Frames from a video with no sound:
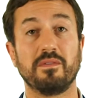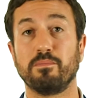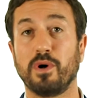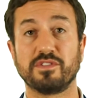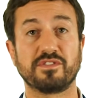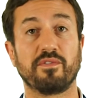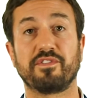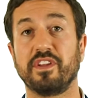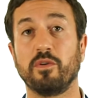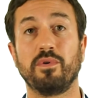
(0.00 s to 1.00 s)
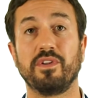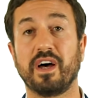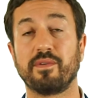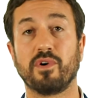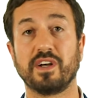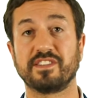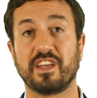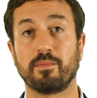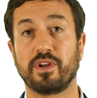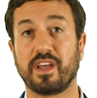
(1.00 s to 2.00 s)
Most often they'll put that in
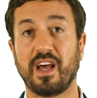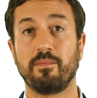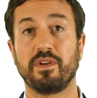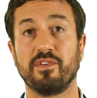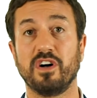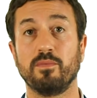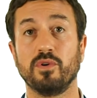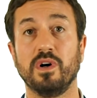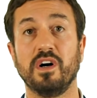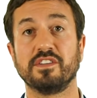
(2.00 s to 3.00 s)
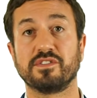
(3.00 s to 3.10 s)
writing, but it can be verbal.